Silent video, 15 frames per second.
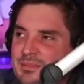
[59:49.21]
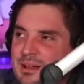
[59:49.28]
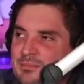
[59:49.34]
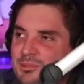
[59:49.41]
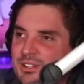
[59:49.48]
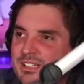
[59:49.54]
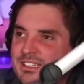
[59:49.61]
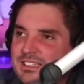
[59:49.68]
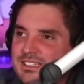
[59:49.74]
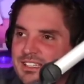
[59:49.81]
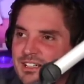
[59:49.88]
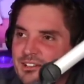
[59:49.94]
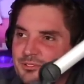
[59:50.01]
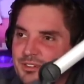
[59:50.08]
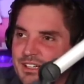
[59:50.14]
memories
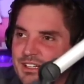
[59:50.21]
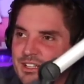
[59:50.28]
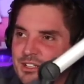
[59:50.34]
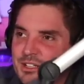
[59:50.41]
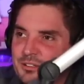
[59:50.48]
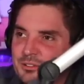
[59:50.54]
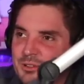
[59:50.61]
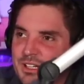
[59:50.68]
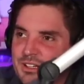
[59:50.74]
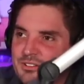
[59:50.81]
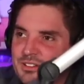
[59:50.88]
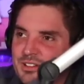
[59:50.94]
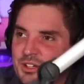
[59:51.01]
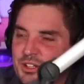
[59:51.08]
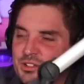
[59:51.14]
stick with you
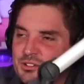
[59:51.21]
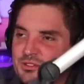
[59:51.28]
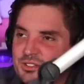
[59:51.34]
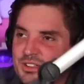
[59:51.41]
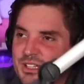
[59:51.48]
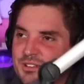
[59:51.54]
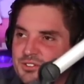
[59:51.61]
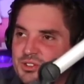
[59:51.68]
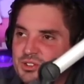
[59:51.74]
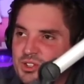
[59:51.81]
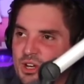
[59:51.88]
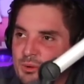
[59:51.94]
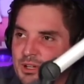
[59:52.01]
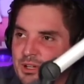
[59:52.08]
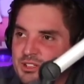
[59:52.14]
even yeah. though you've lived
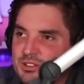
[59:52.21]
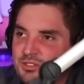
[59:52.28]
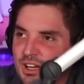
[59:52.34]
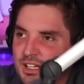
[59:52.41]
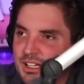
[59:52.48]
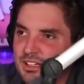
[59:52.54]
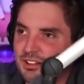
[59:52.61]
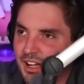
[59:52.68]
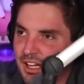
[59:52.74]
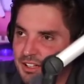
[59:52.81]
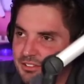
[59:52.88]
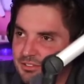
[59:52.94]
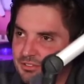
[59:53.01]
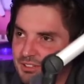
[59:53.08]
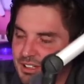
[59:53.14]
so much fucking
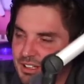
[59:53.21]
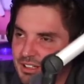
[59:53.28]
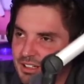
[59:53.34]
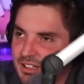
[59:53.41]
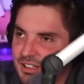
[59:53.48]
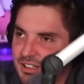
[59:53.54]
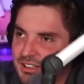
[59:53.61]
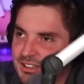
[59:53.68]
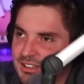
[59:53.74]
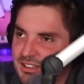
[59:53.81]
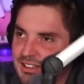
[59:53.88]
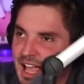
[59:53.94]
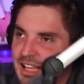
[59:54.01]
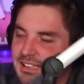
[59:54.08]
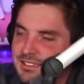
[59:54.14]
life? I know.
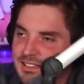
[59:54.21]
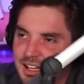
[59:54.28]
That's I know.